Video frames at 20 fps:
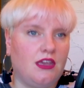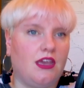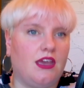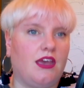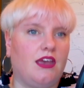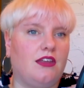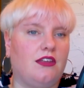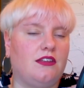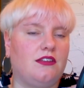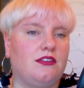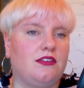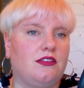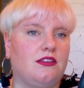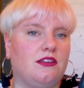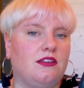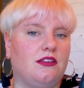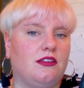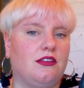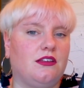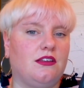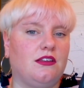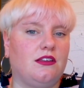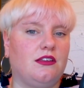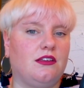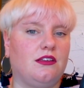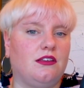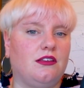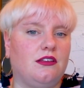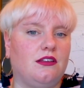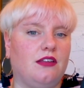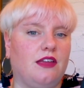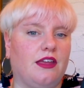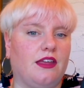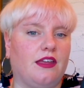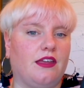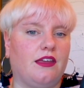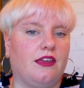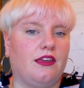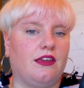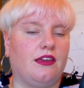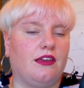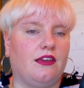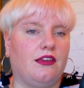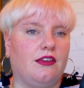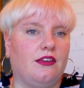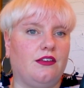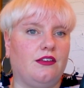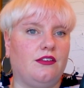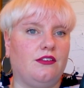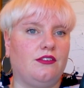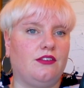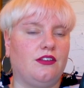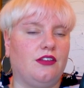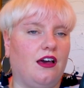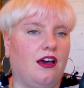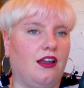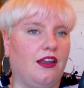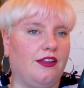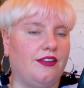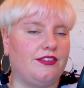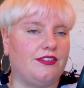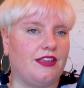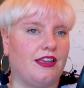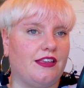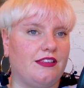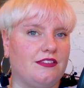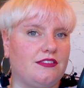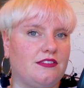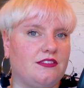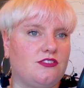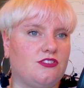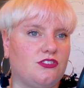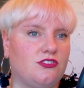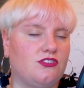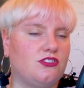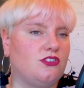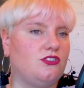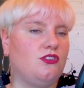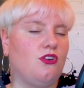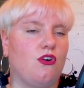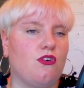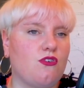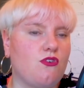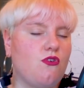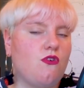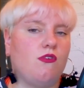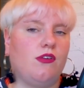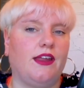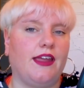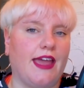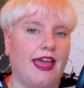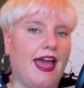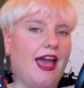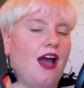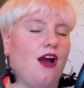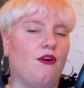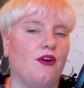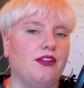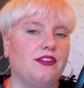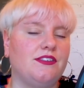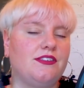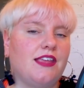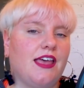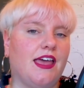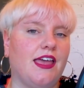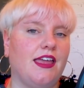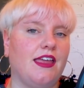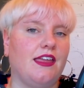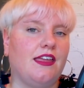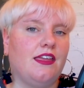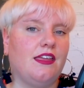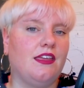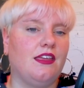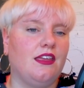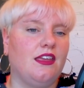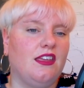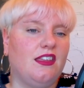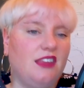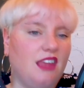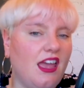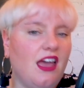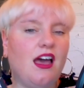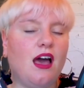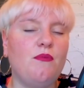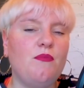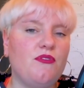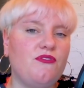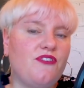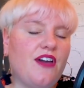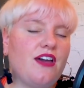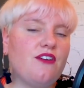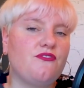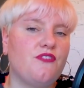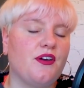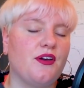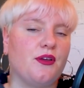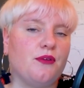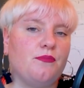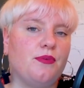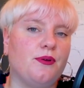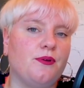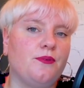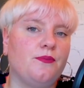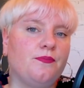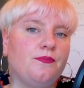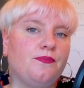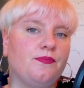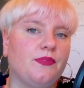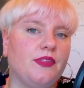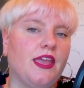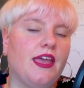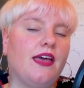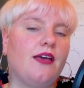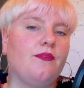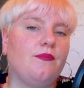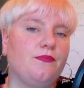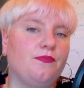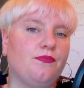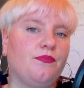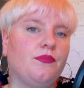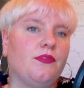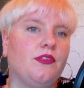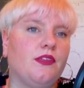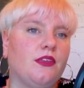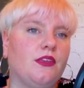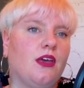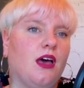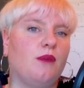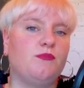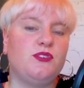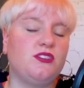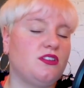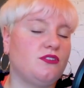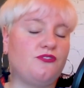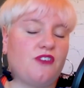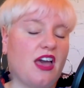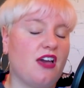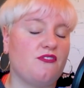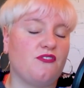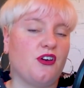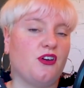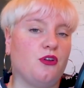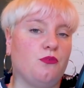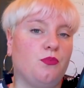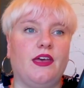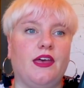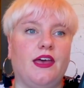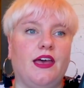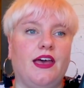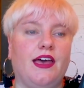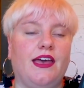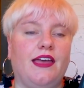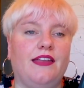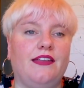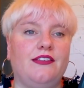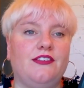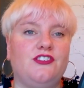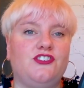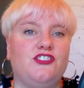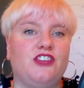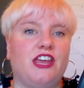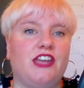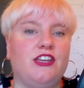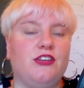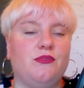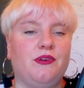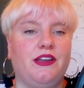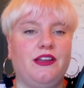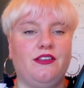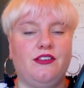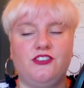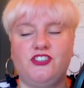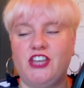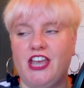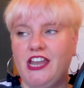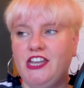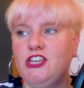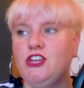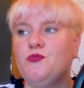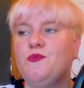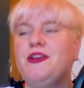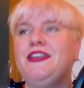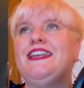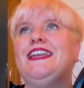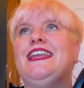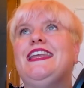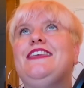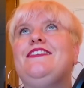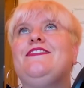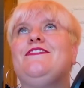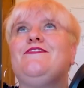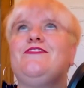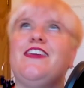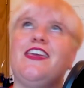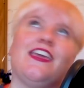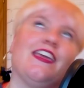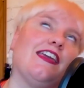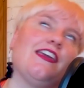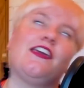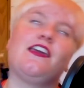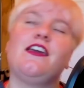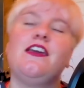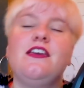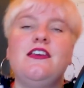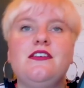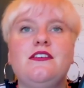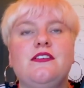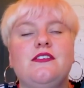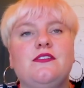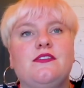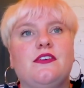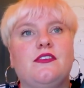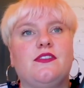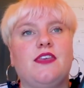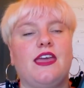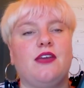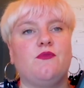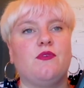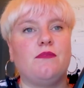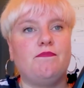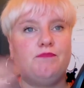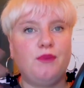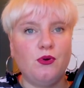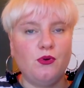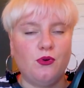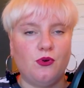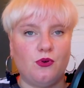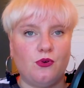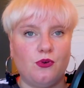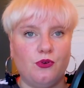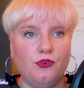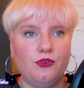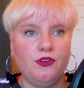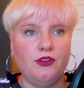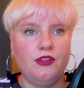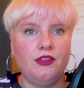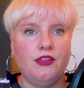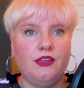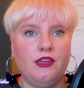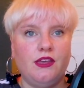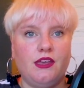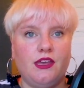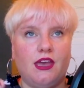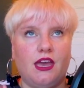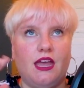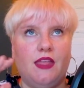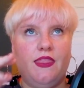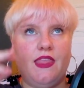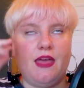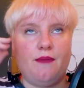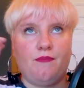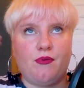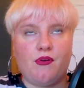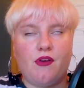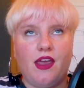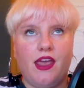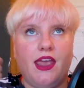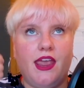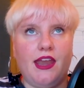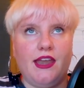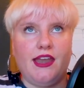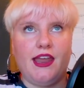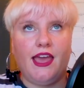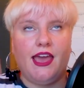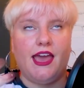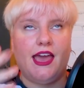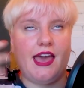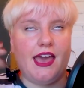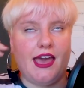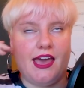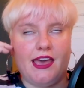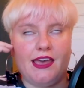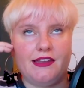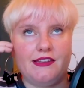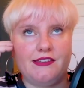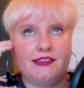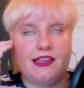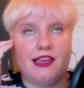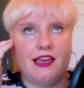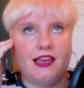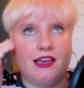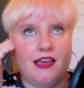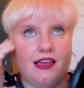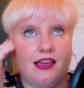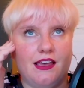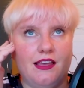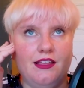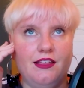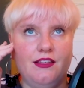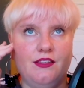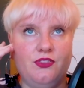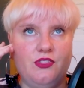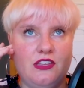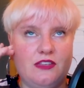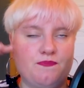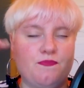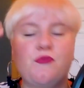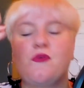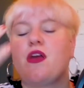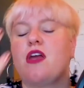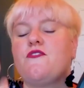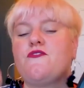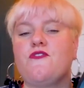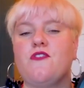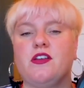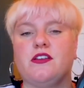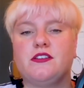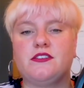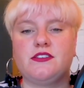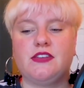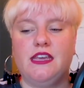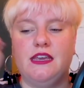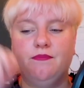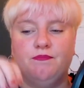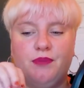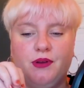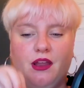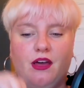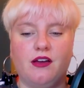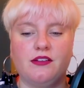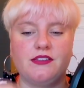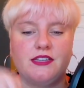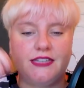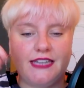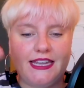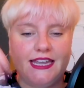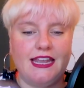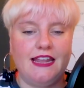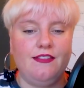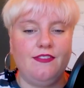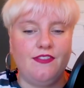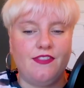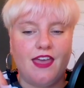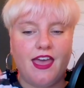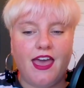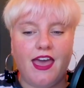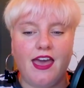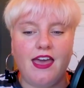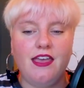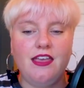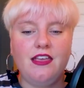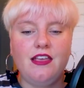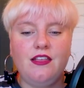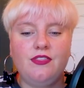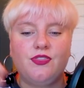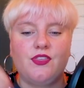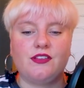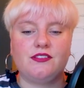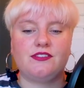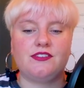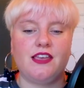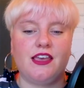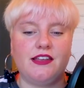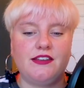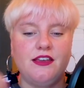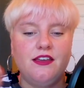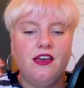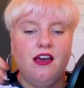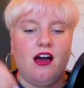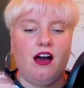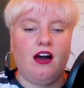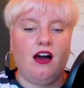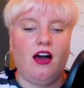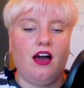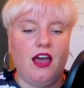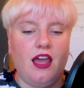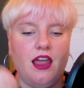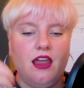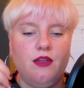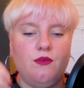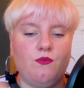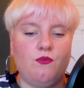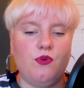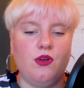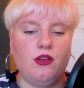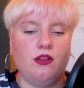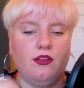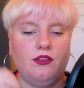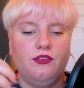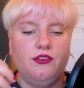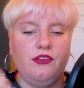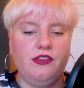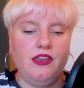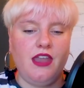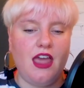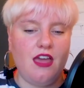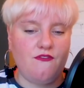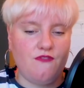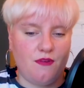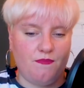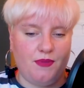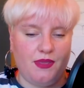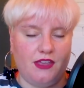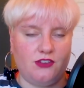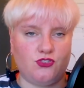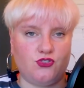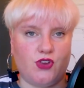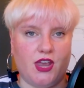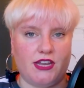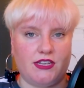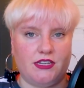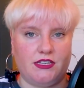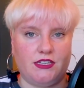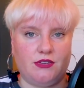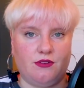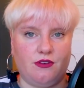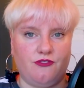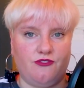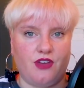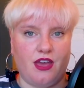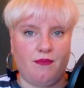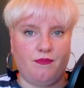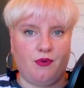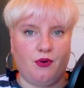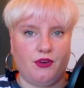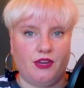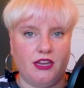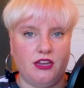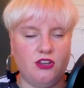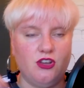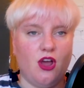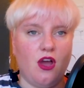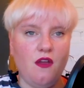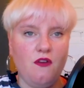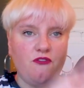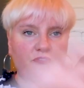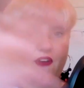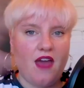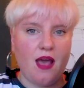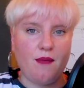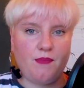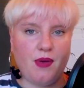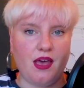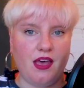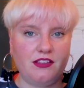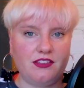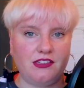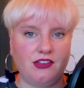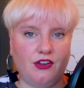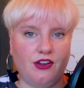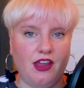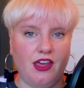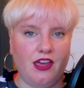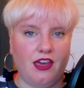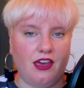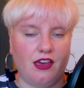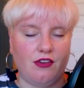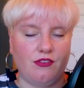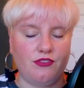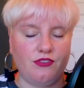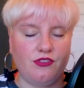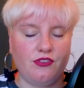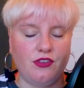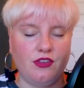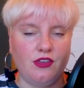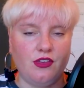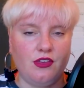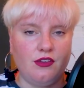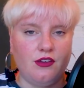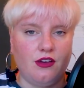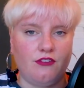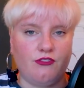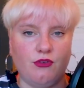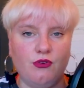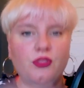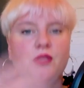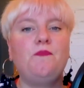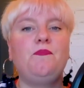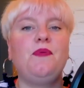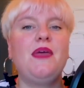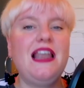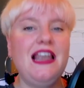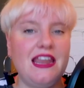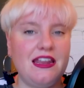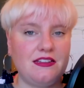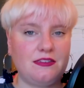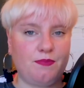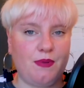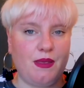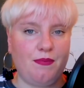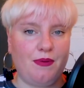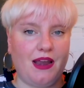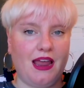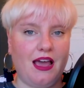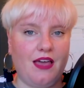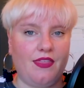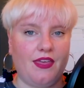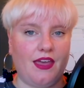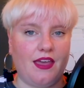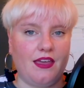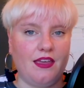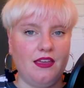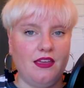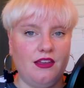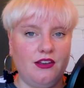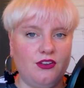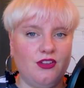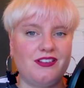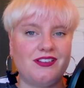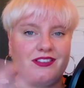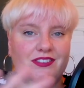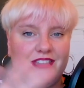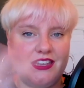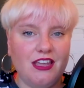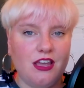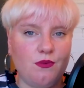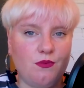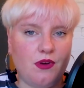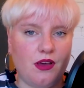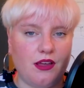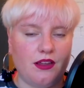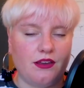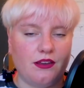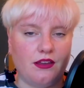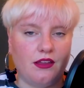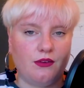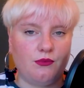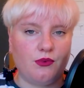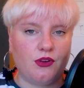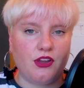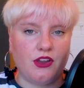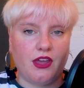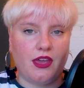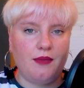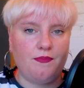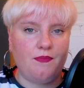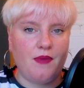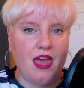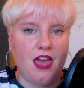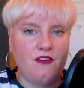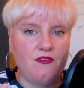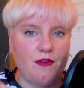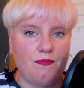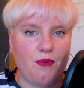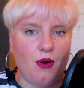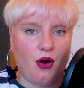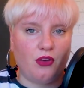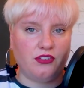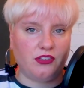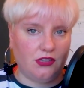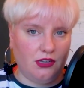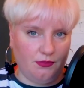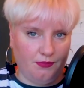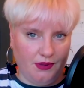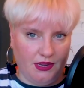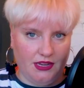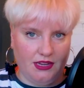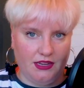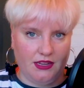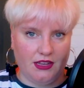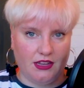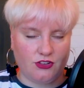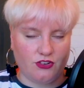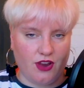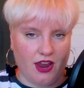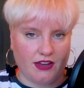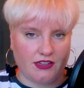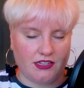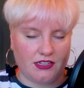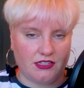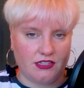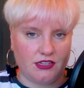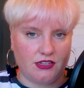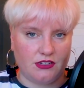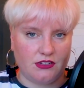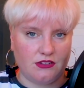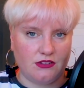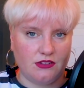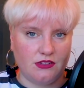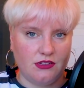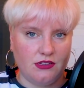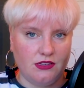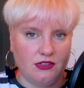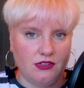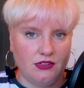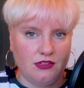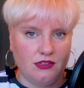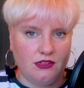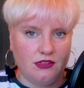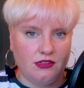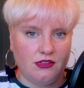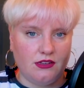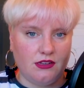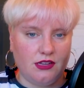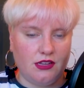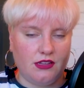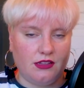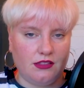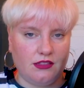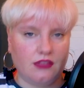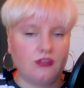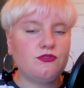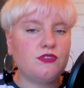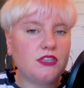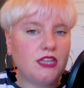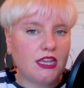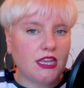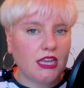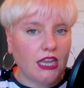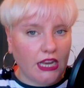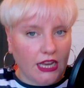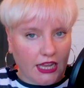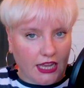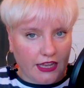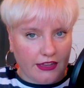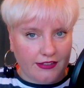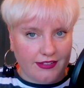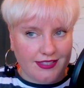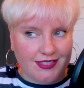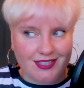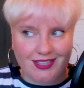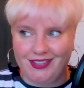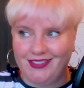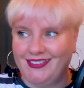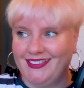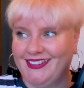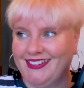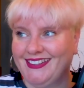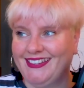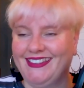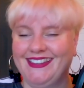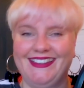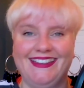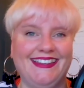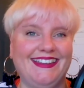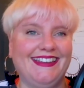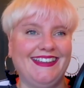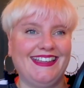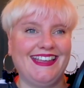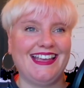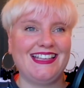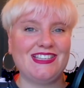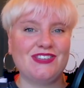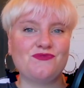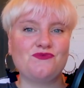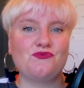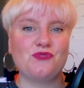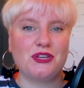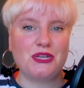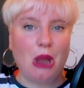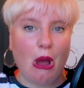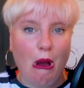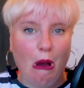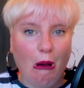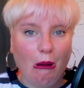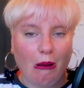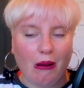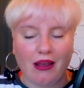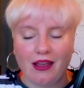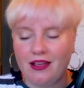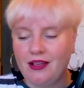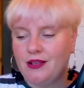And like Sonali says, just to not call it out and say, yeah, I'm a fatphobe. Yeah, I'm just a fatphobe and genuinely think that they were born and their brain had this preference implanted in there that said, I will never be attracted to a fat body. No fat person on earth, of all the billions of people out there, not a single one could I ever possibly be attracted to. Like, that's ridiculous. That's redonk.